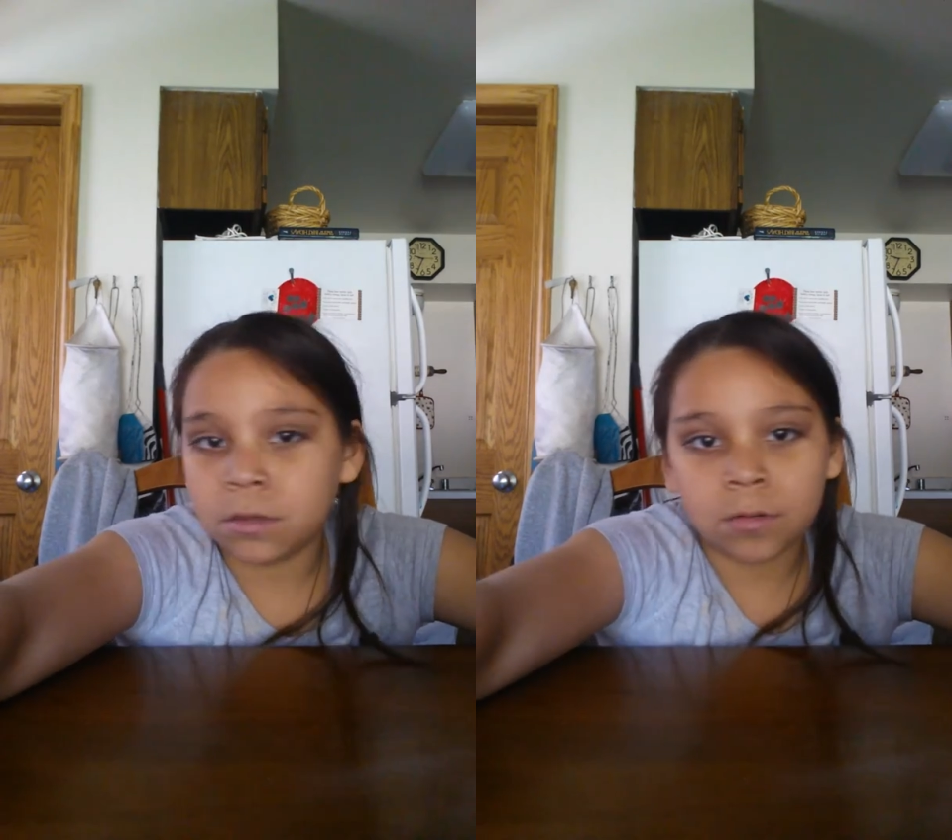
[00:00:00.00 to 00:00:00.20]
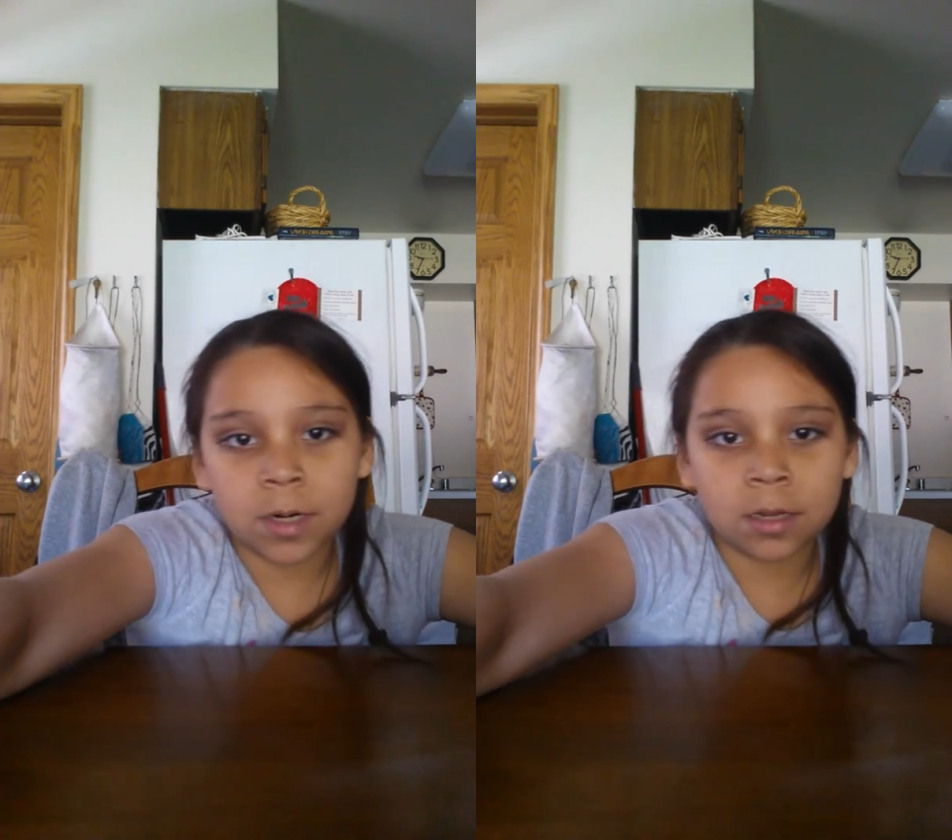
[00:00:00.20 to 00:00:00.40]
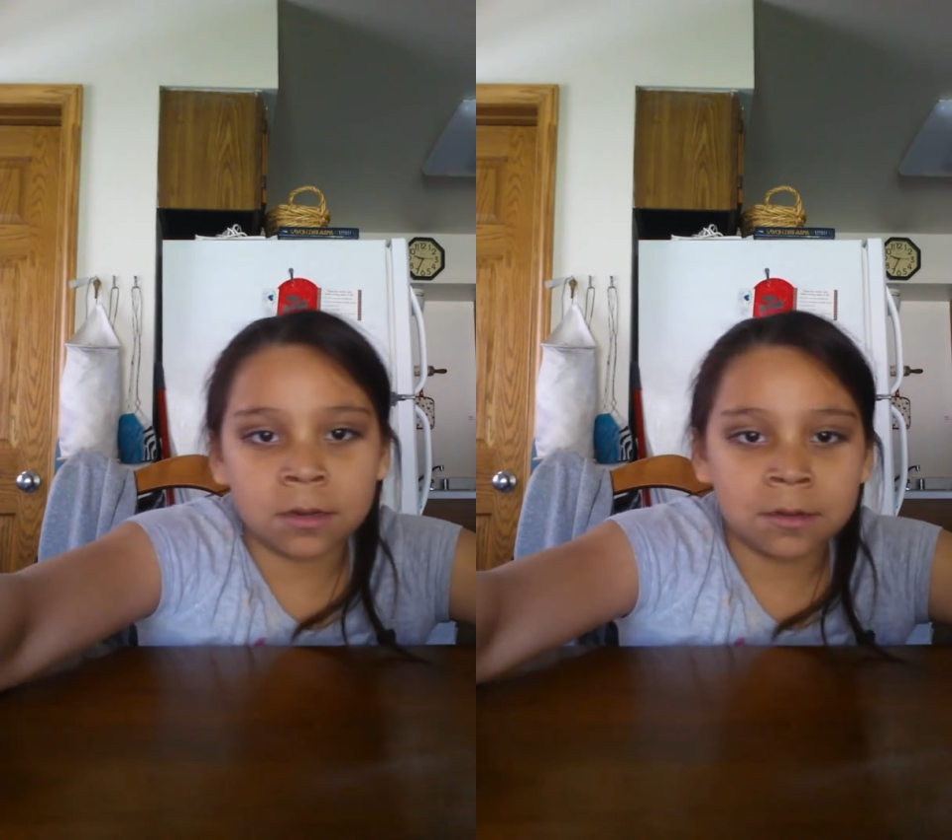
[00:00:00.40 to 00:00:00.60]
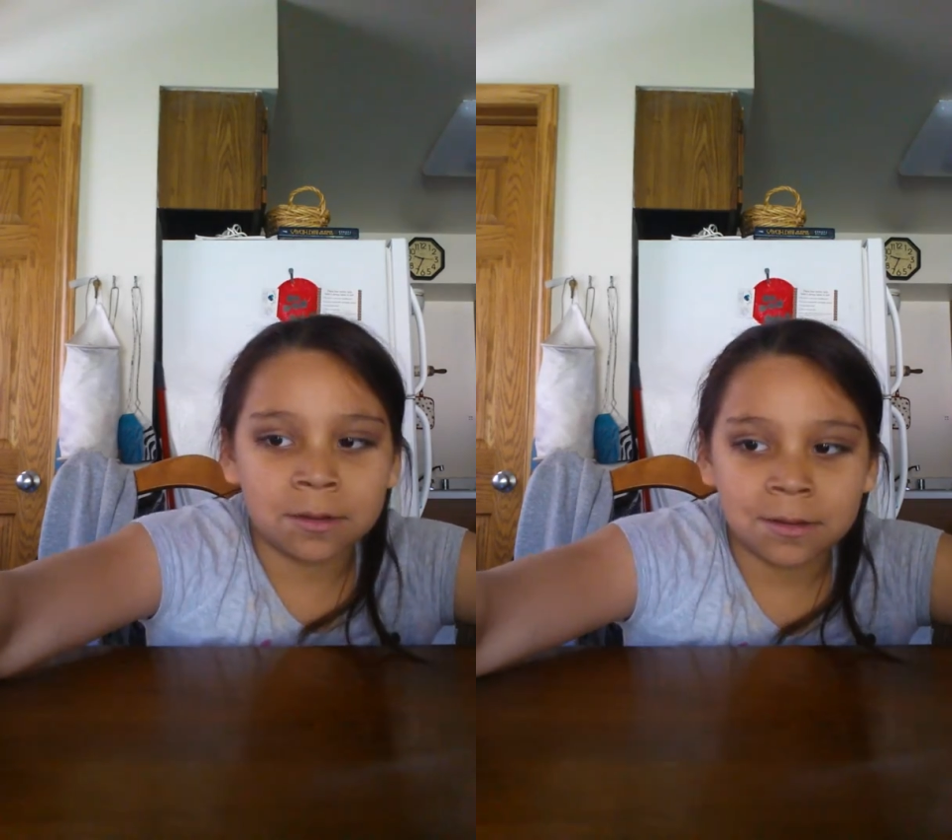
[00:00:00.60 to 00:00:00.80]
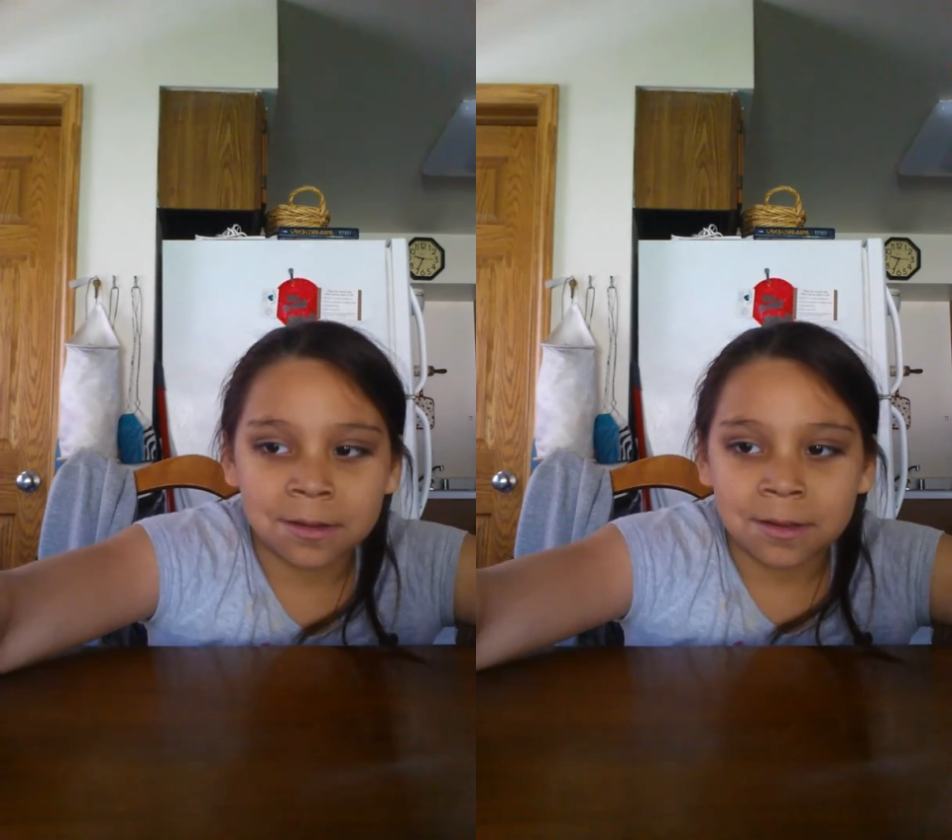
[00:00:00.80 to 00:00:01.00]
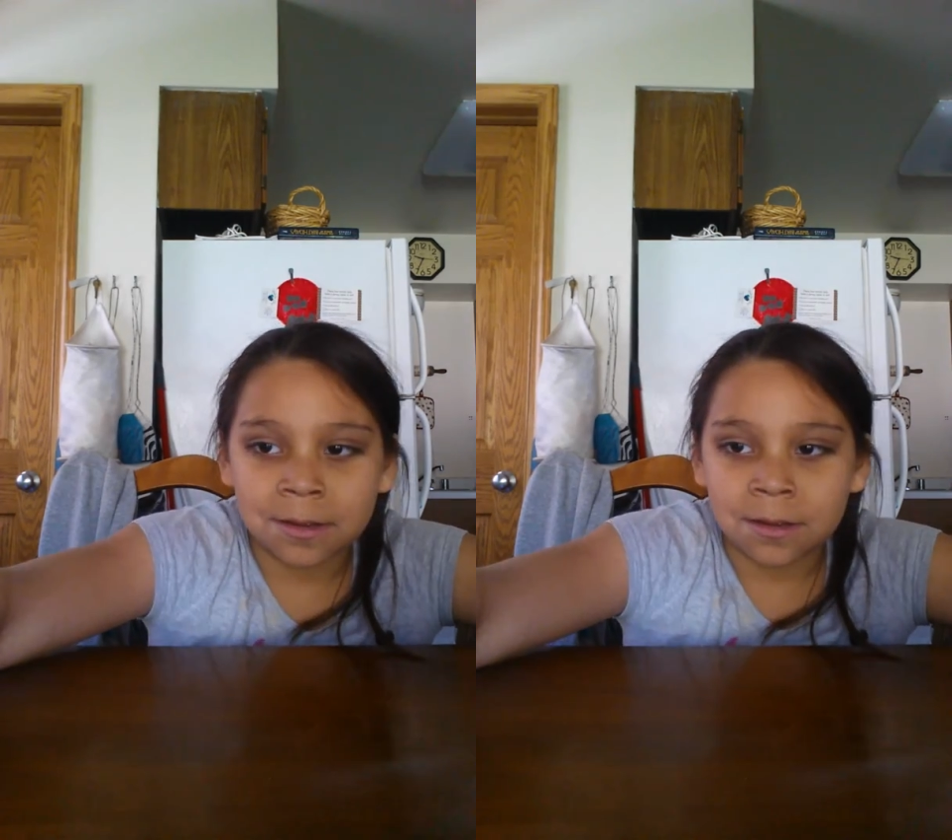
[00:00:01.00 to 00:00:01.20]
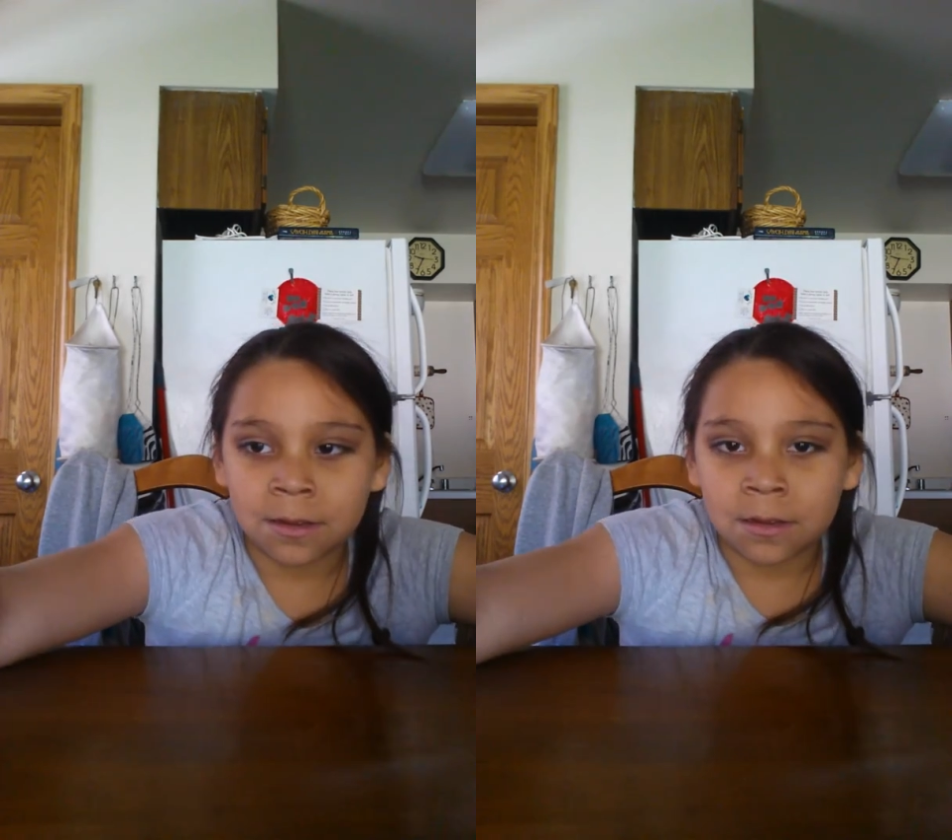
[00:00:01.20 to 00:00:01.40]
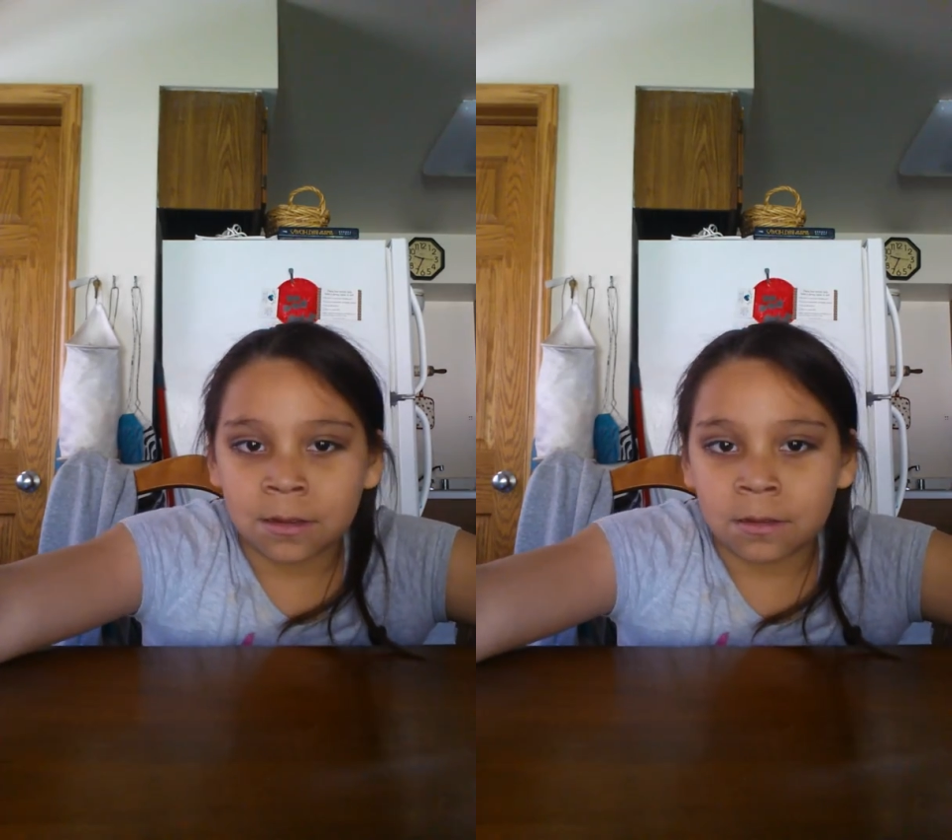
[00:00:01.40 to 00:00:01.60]
already
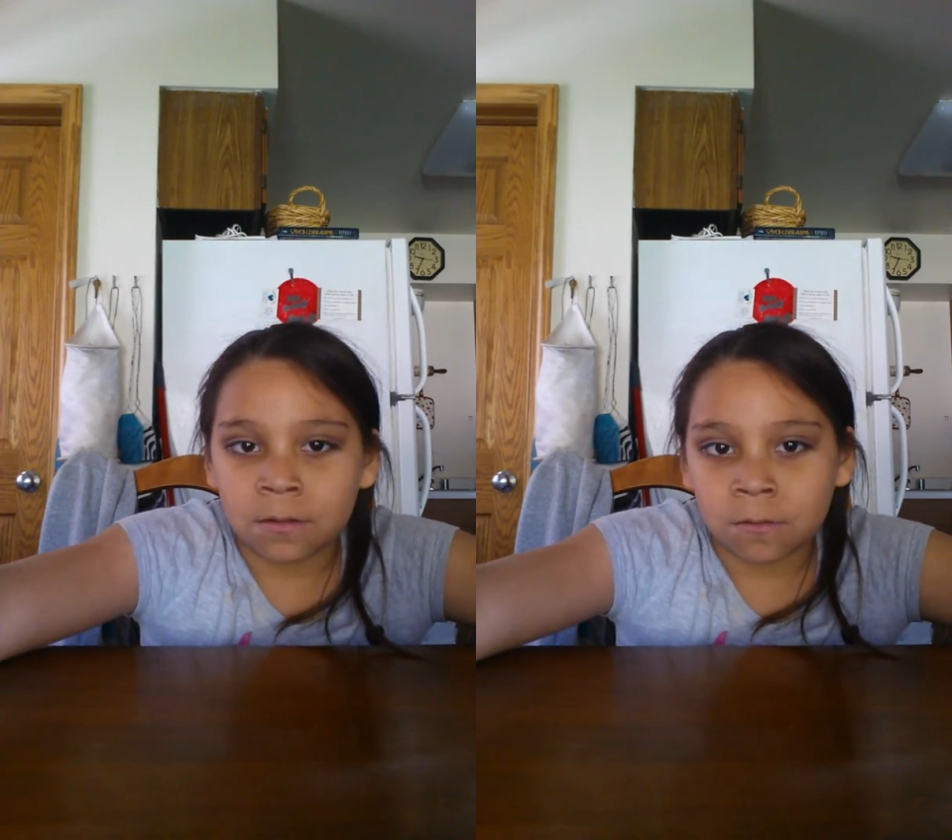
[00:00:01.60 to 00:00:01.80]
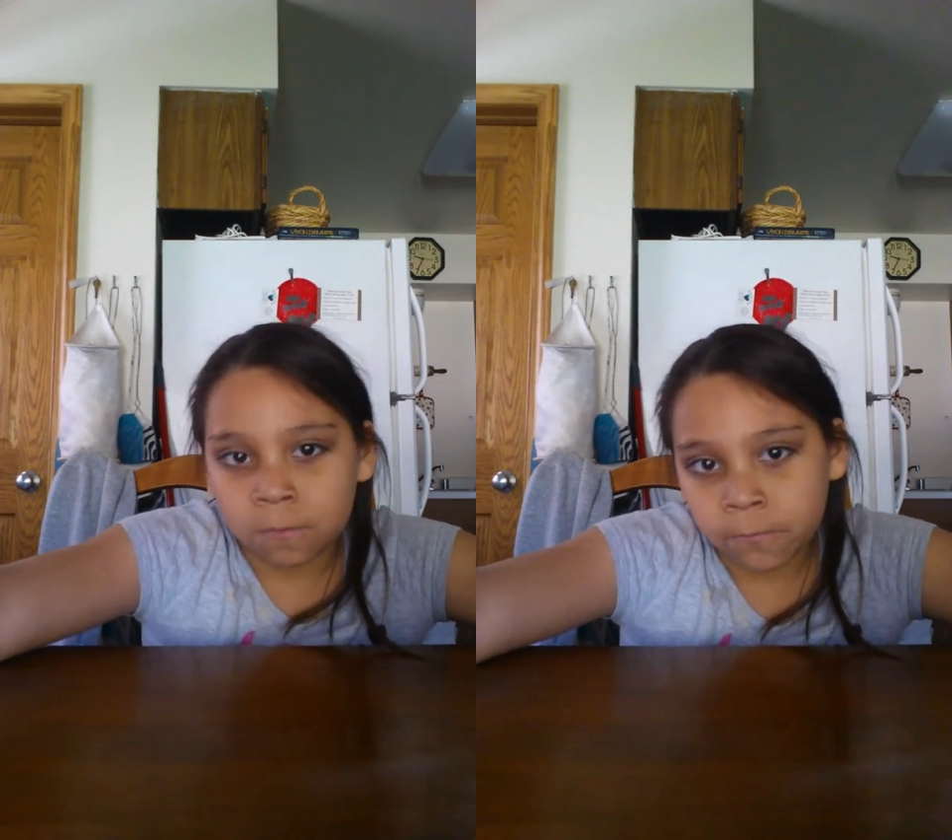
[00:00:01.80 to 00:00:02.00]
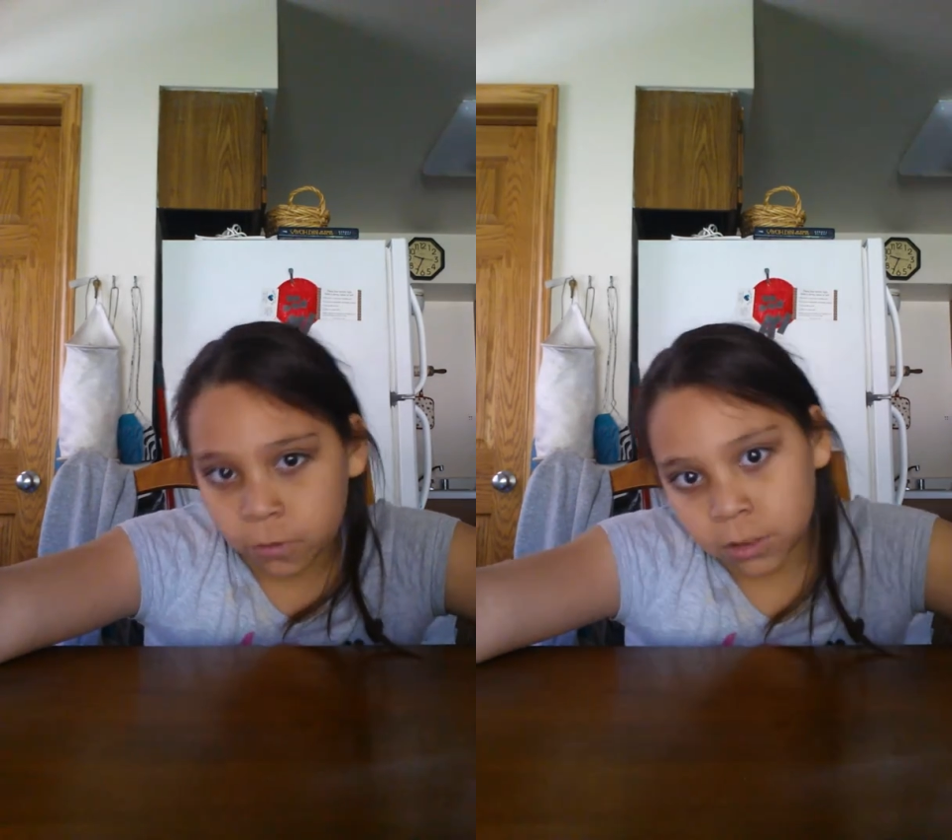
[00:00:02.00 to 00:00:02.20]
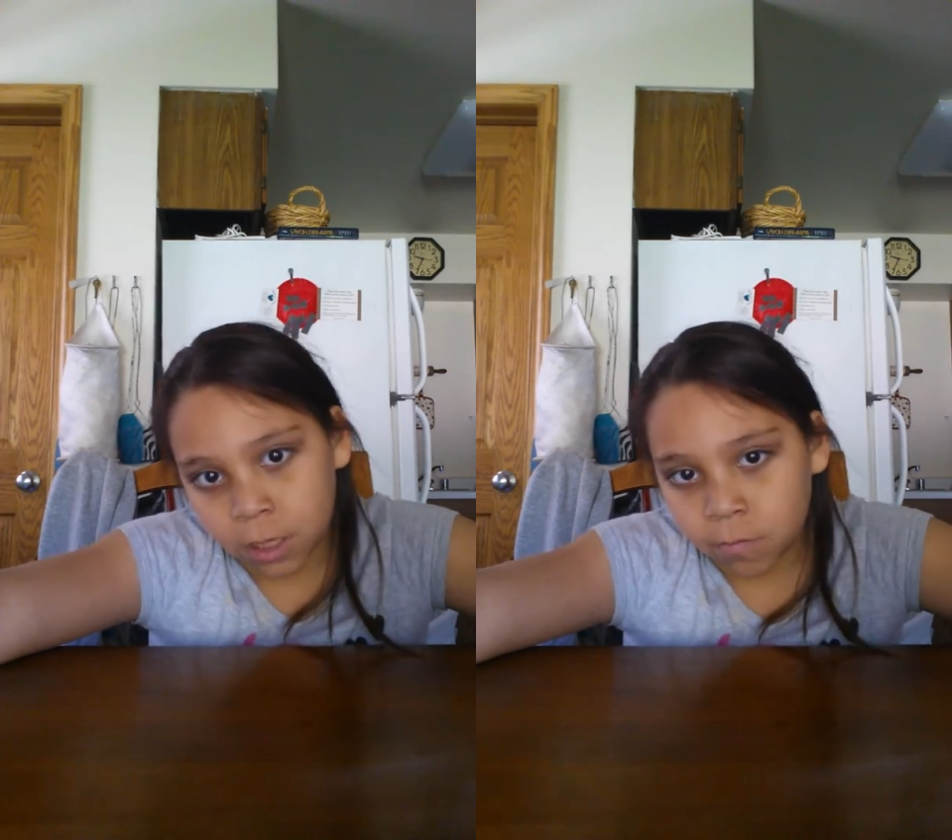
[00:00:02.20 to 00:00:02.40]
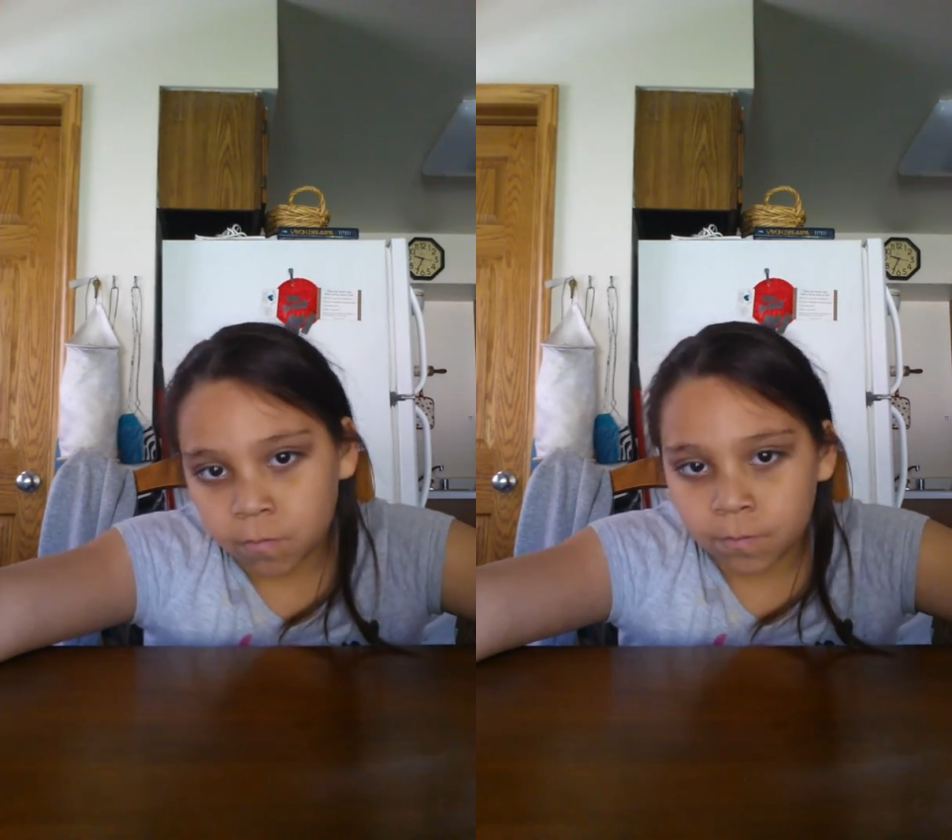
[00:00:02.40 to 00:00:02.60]
for slime.